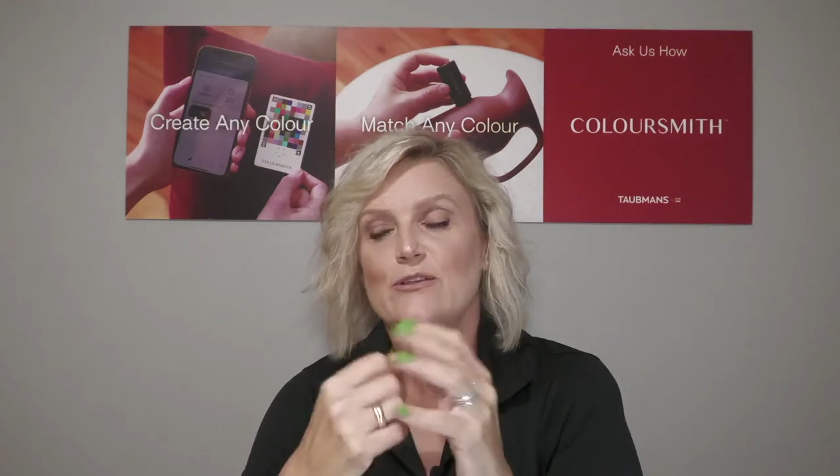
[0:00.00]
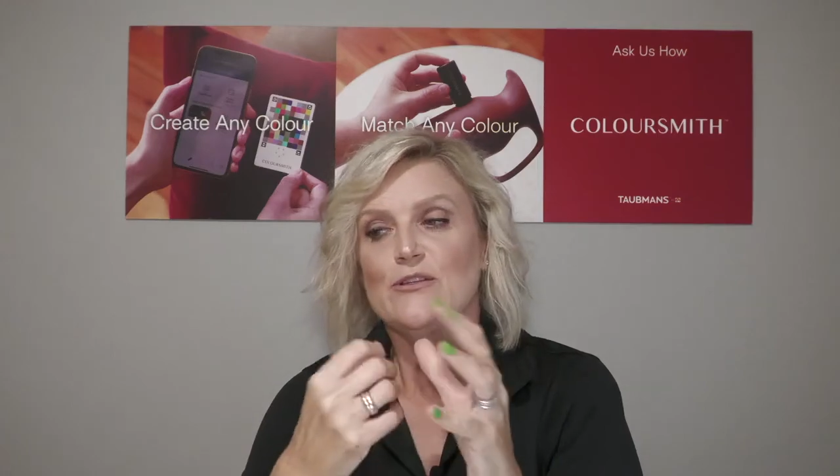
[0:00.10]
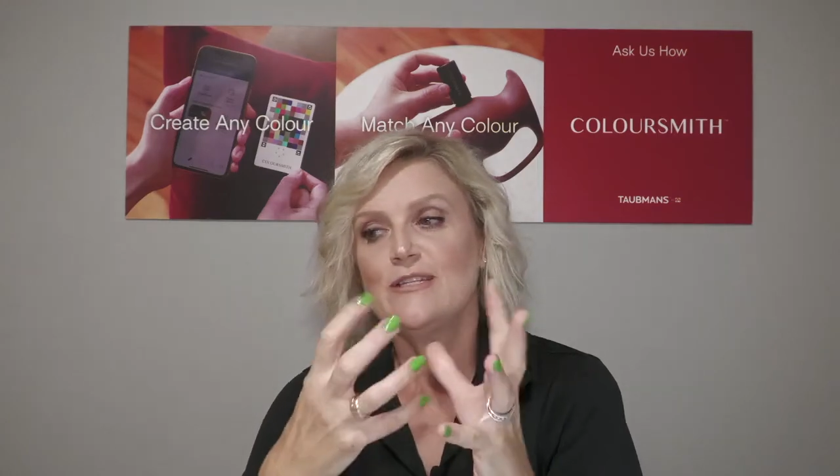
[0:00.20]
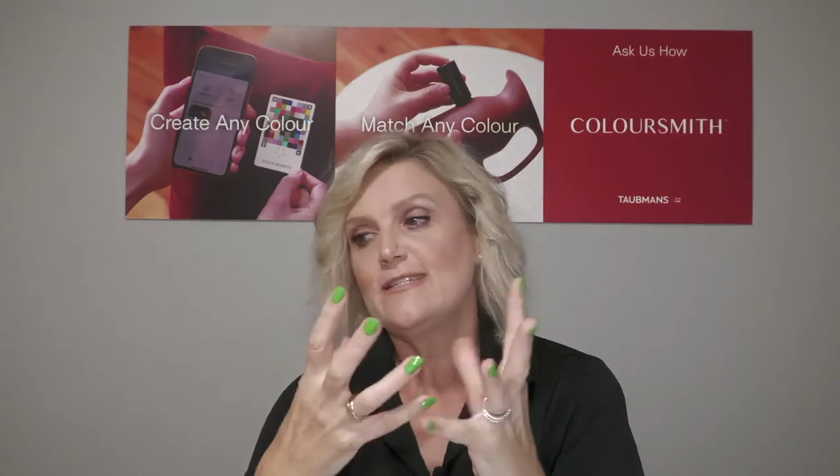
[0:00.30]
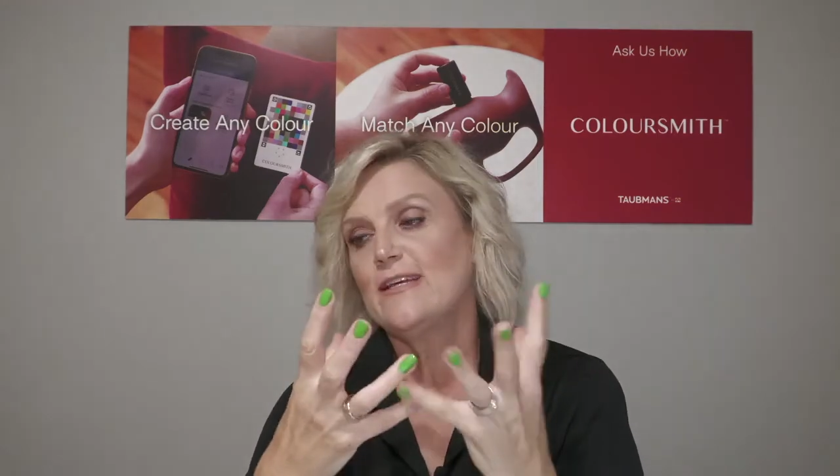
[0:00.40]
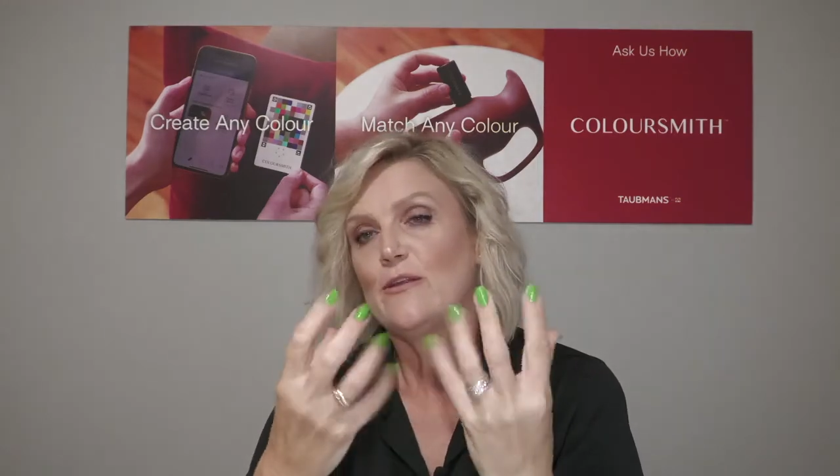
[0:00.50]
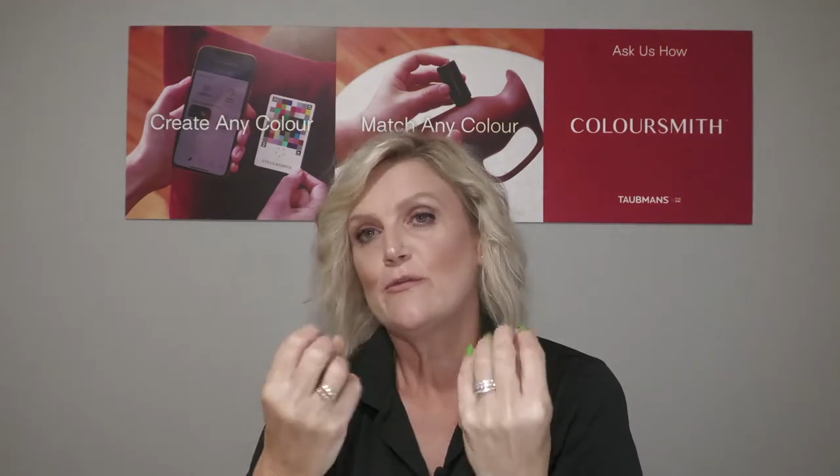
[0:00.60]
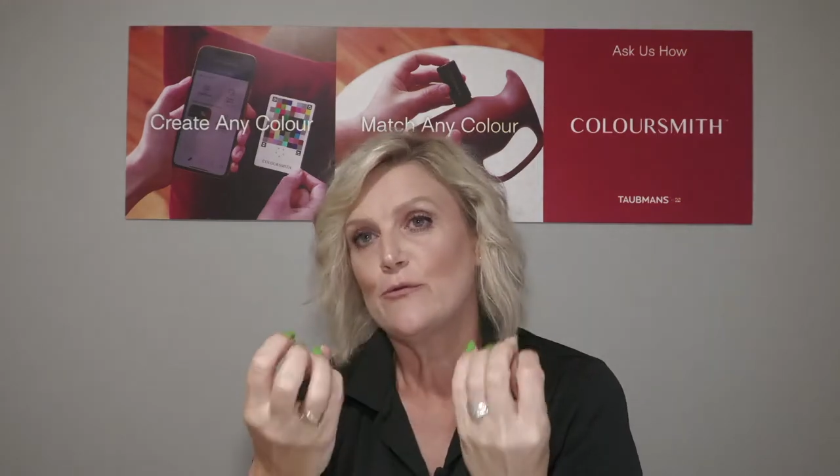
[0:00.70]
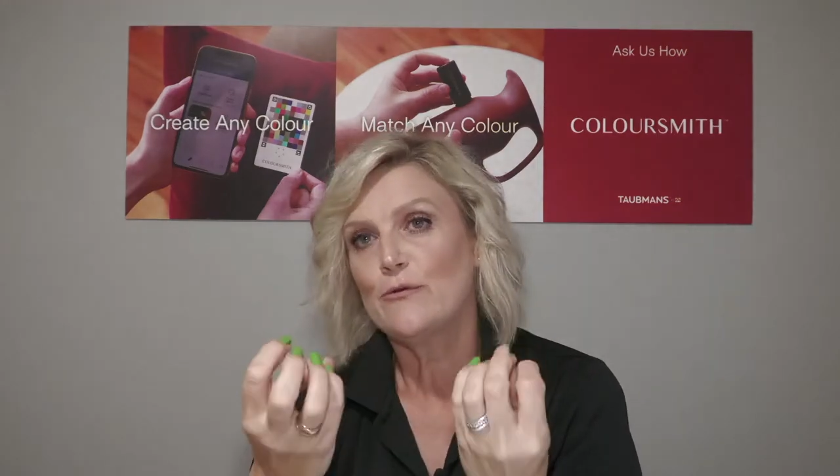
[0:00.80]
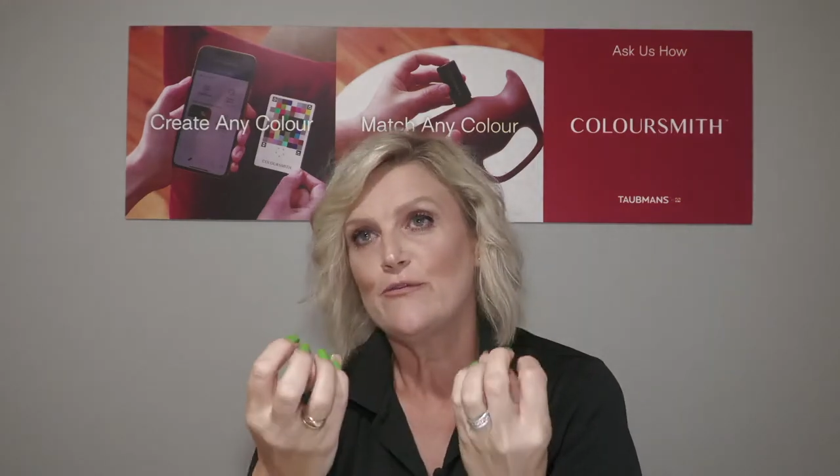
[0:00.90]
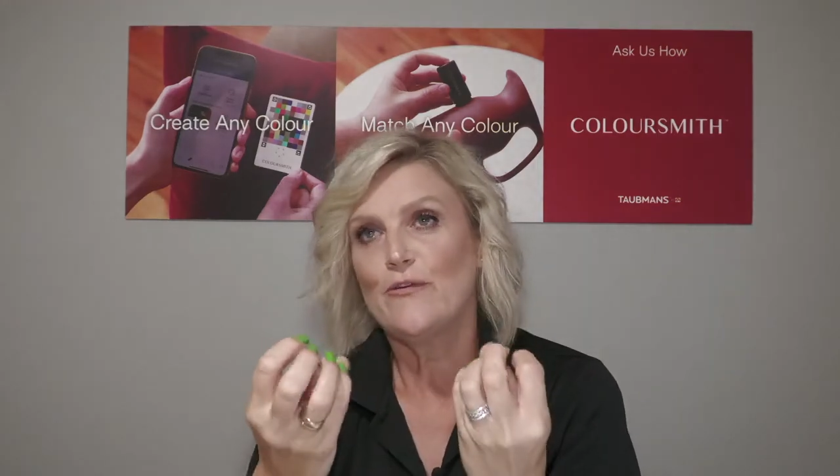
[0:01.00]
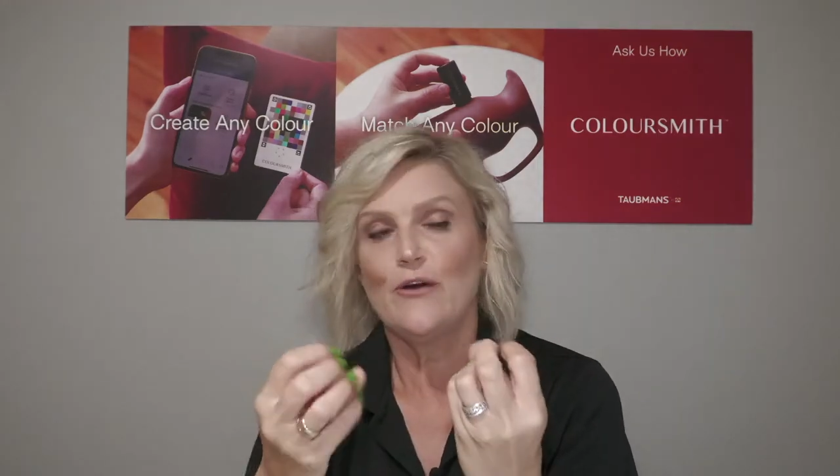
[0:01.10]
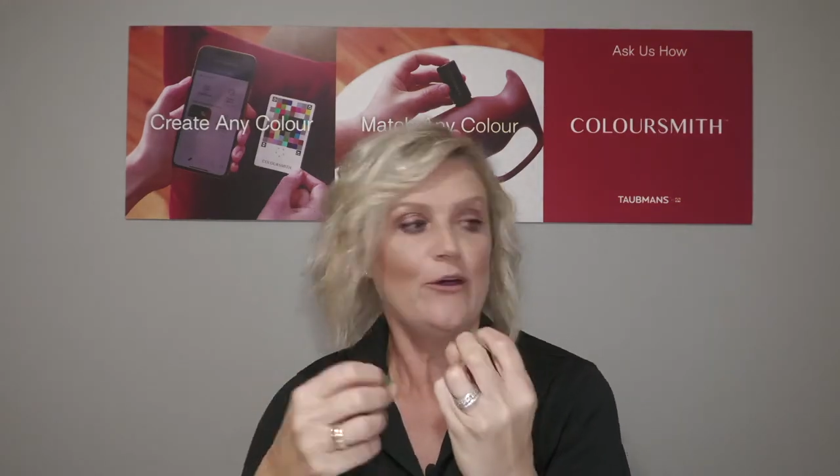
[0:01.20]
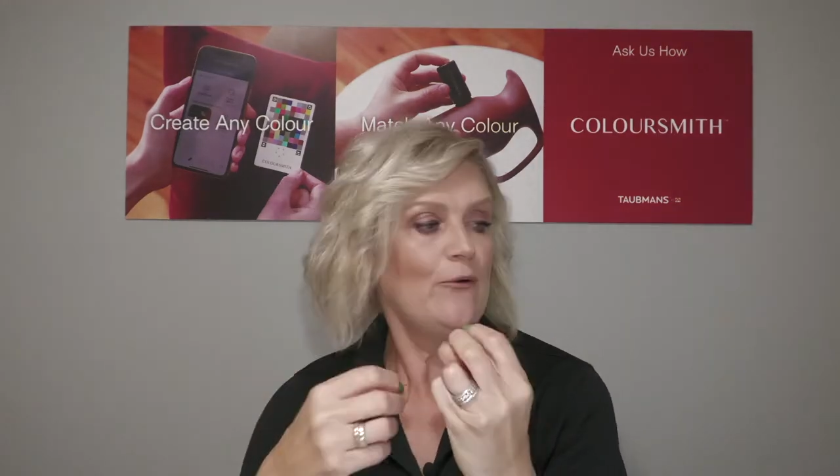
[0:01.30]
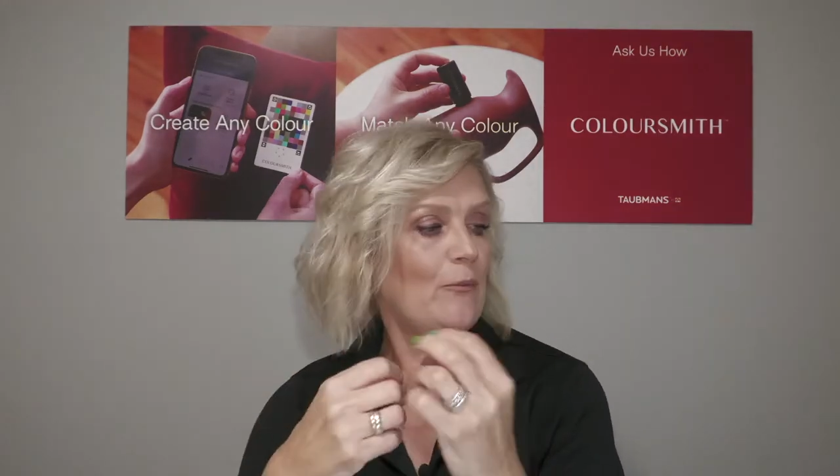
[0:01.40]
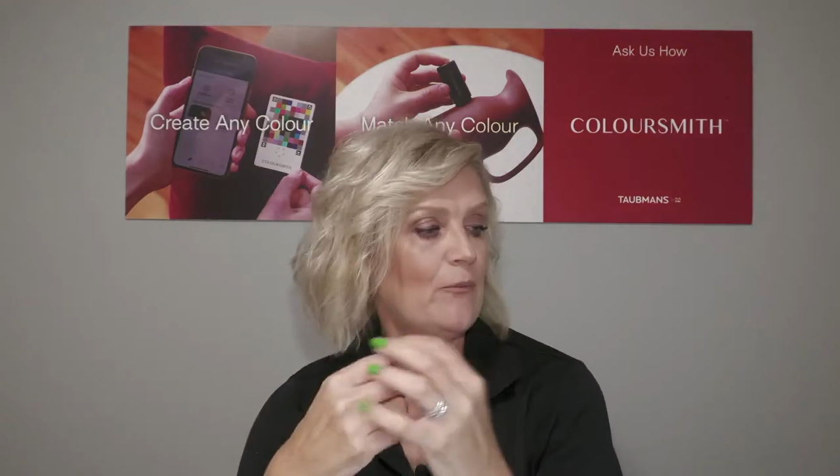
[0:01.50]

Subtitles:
she'd sent her through a photo,